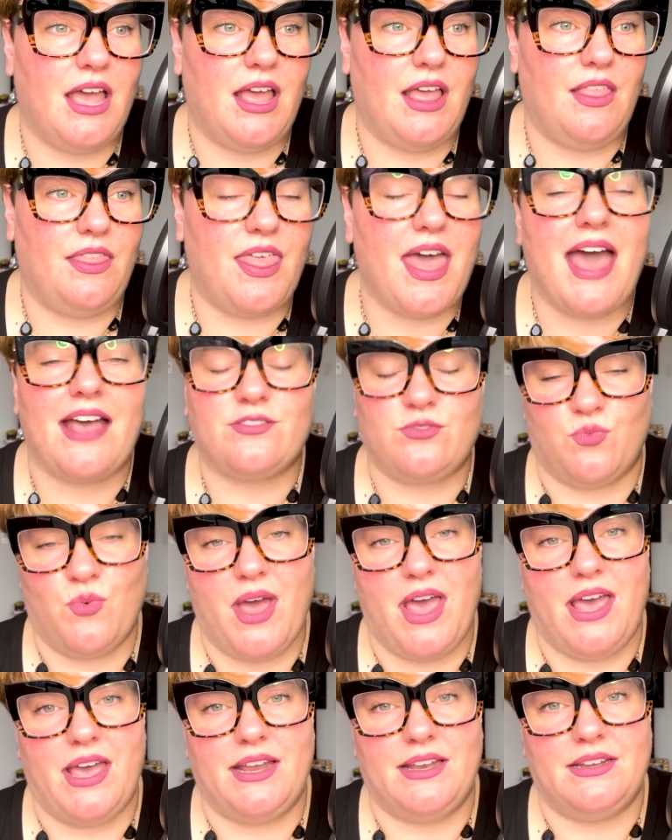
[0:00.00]
that's
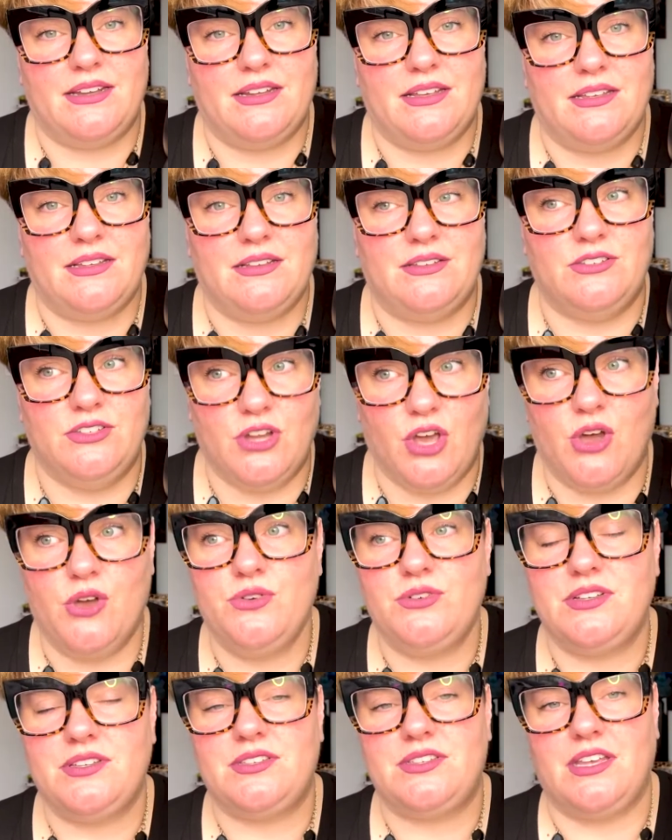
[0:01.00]
when
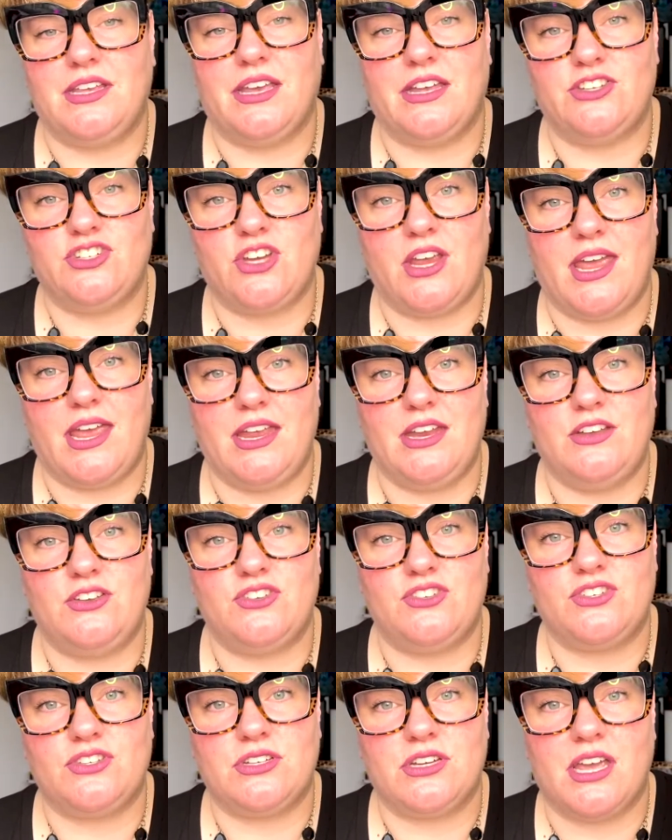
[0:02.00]
noticing a
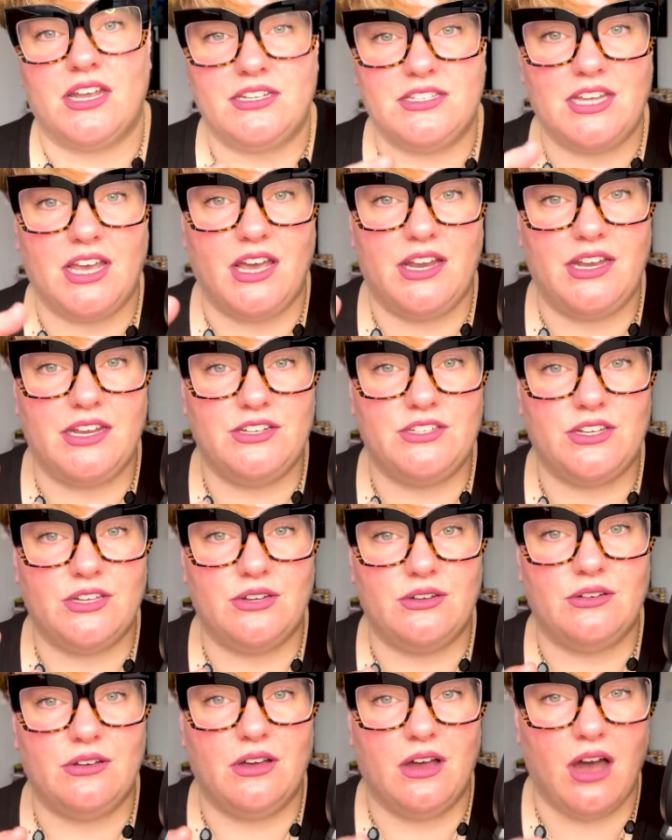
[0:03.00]
change can turn
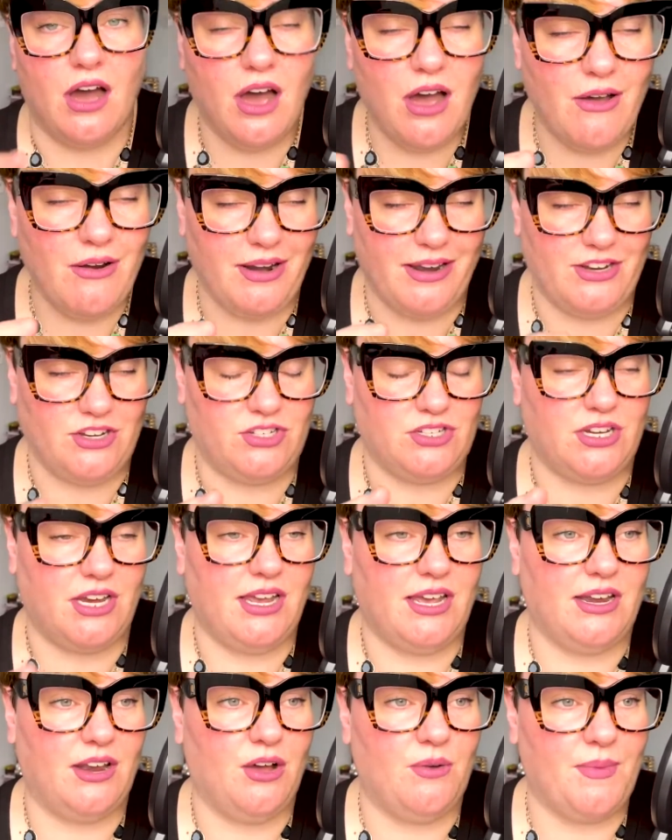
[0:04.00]
into, holy
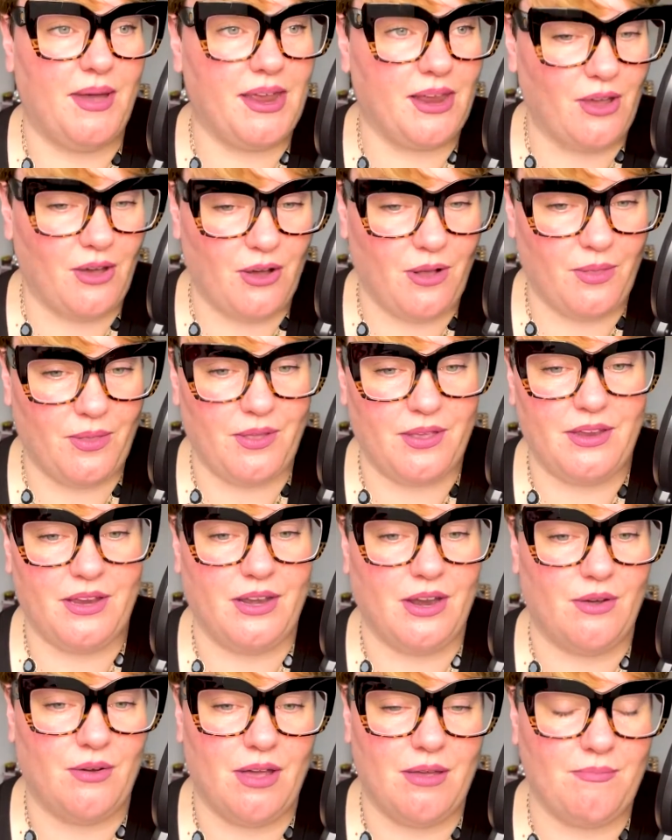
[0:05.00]
shit, oh my God, you
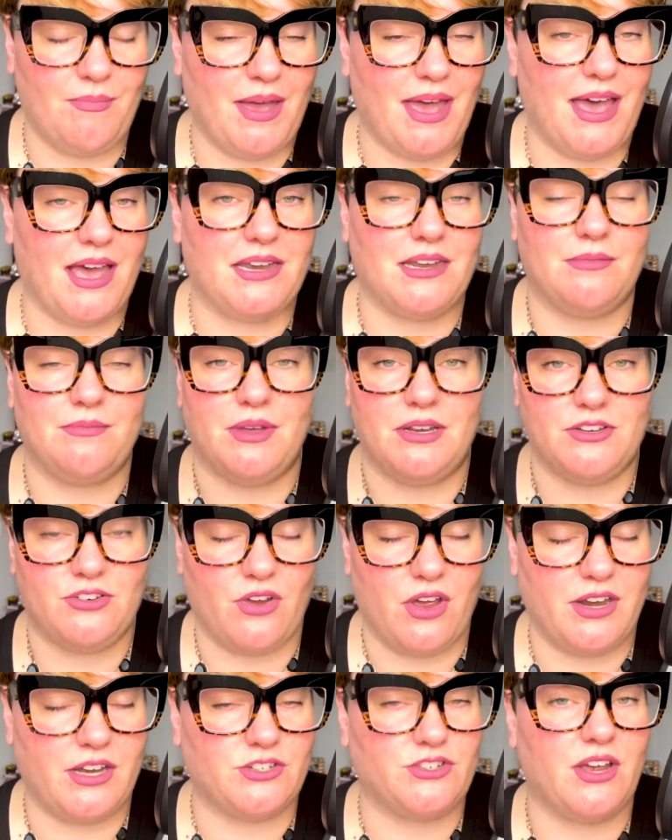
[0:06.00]
know, I'm bad, I'm
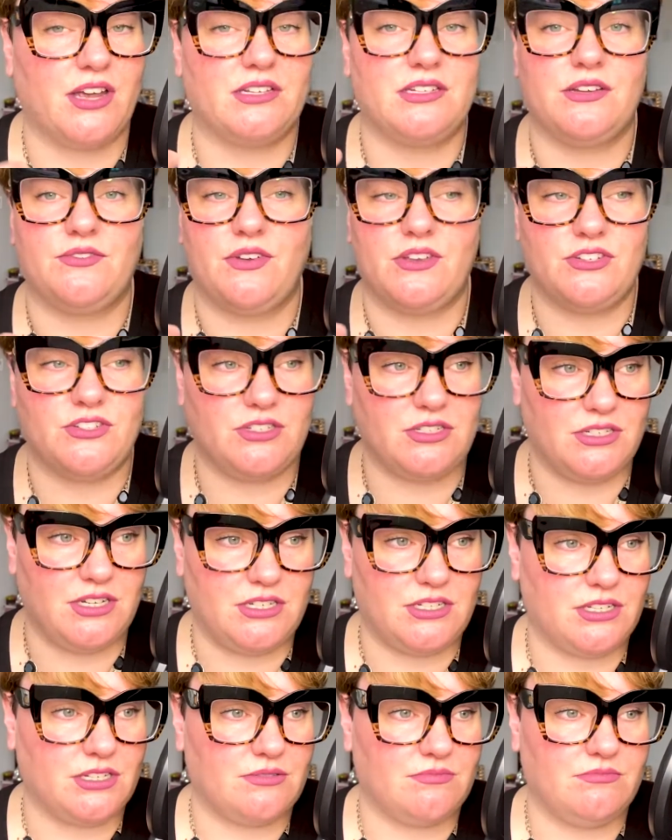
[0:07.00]
unattractive, I
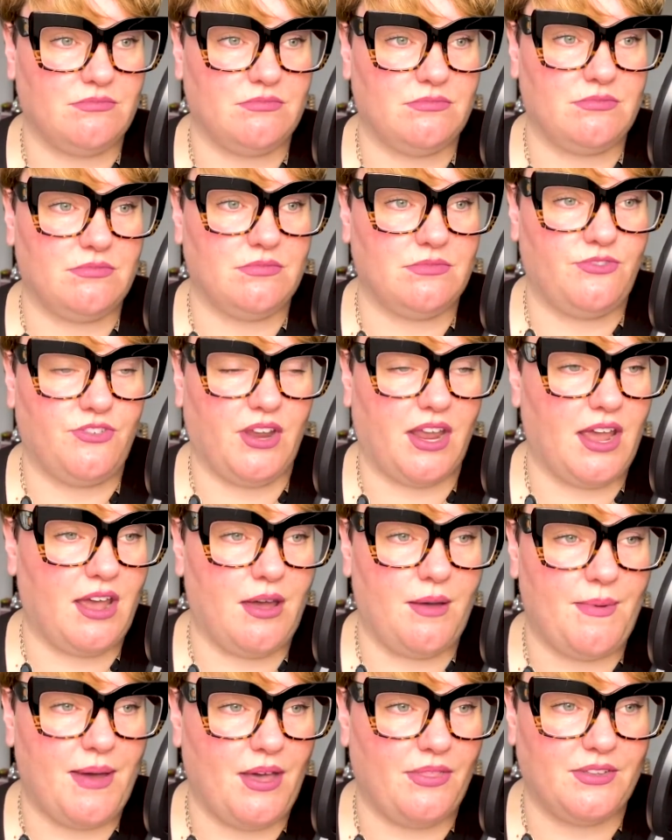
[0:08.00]
need to forget
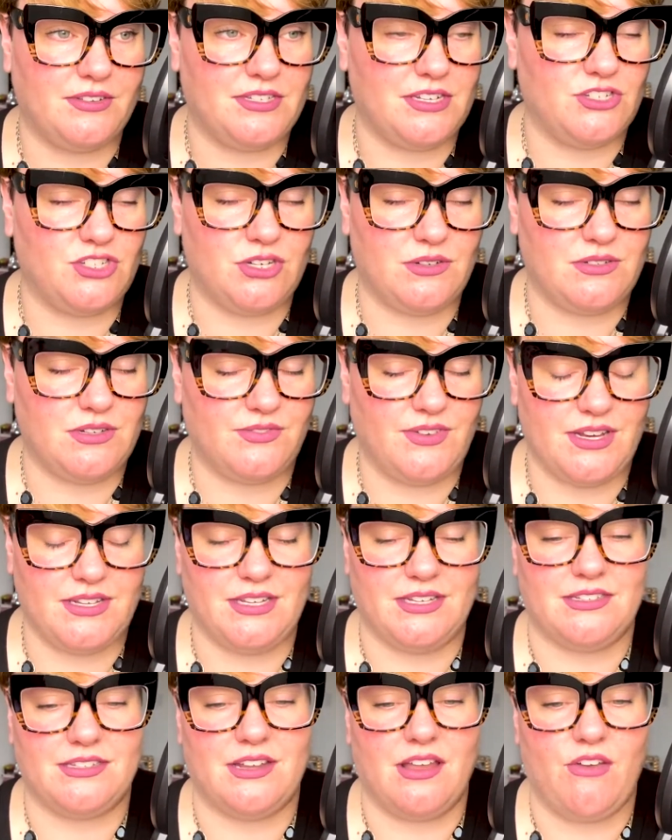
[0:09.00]
about this intuitive
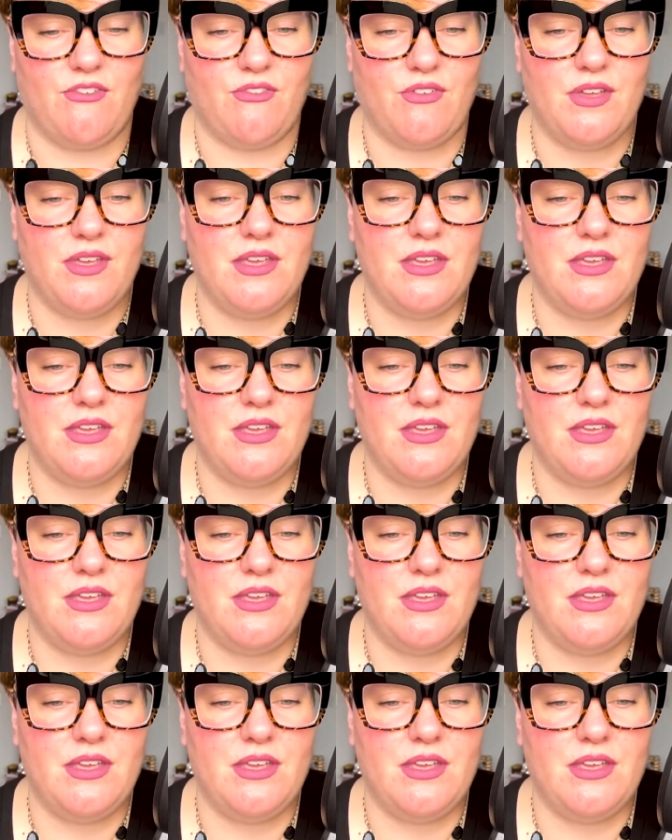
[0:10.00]
eating stuff,